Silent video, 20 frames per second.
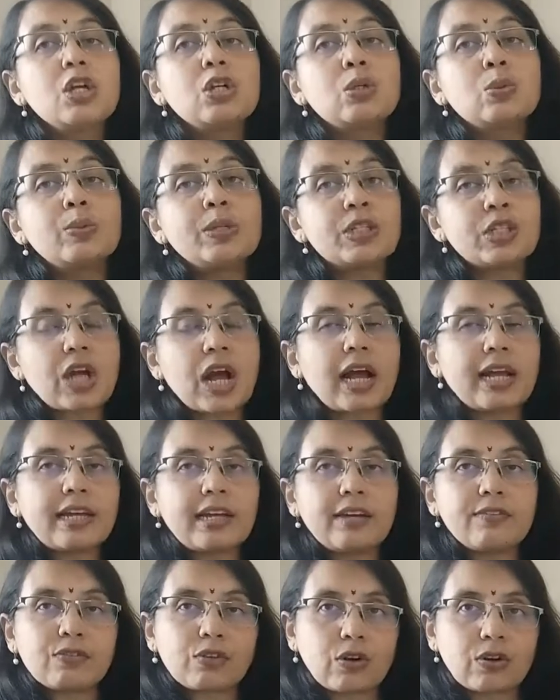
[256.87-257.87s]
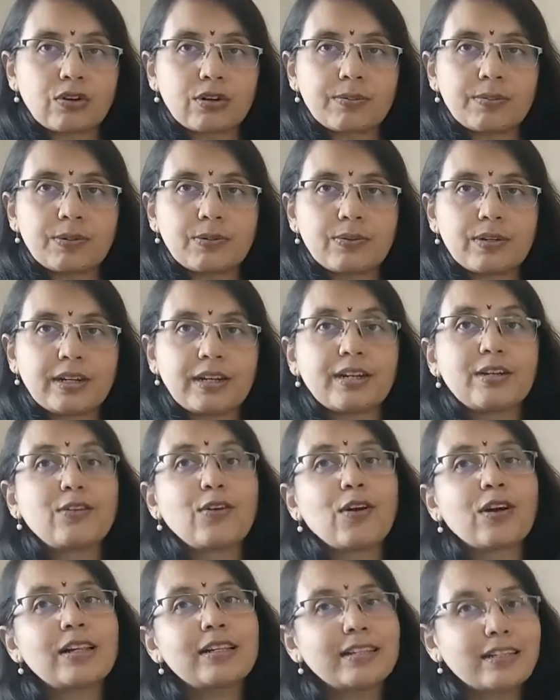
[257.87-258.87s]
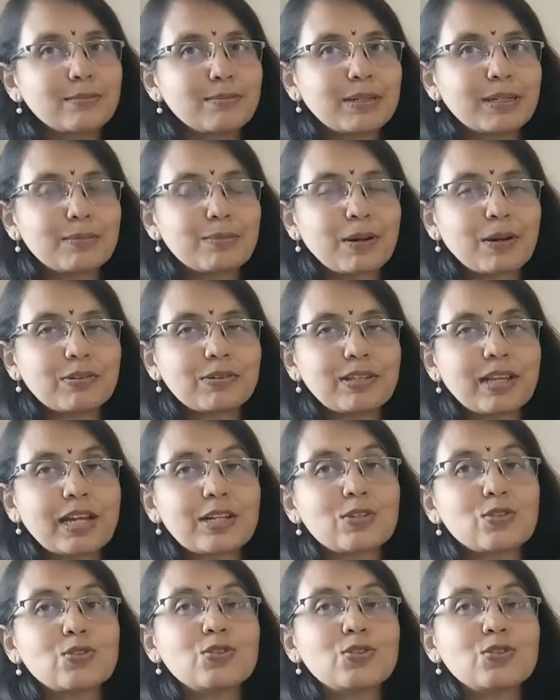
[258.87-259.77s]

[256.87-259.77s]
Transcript: to which I have contributed and talk a little bit about that,